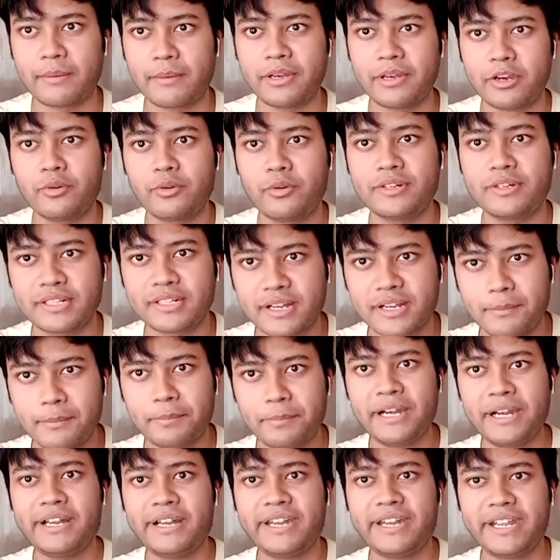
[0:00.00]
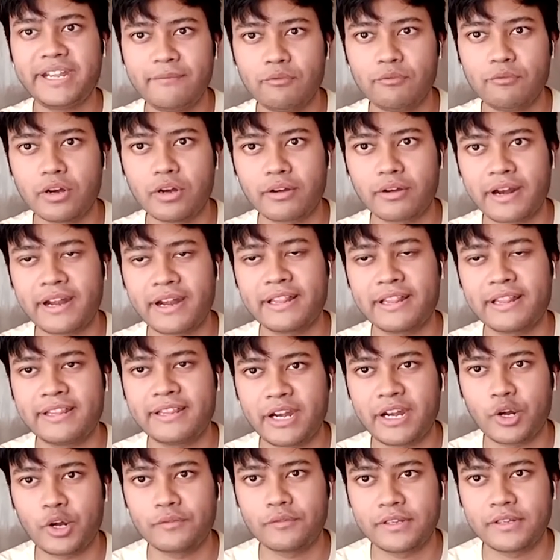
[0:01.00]
I mean, you know, it's a complete teamwork, right,
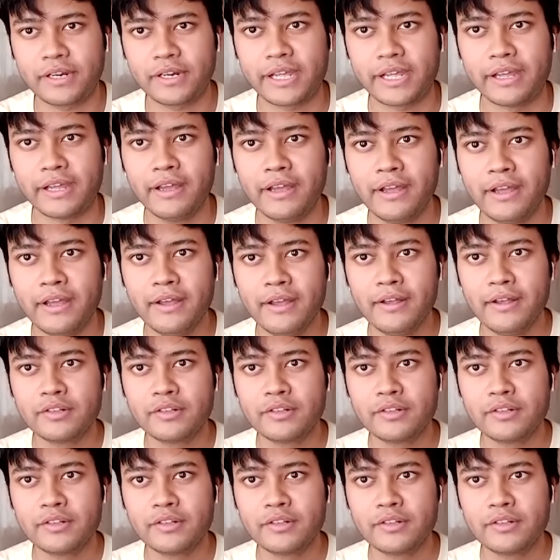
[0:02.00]
at the end of the day.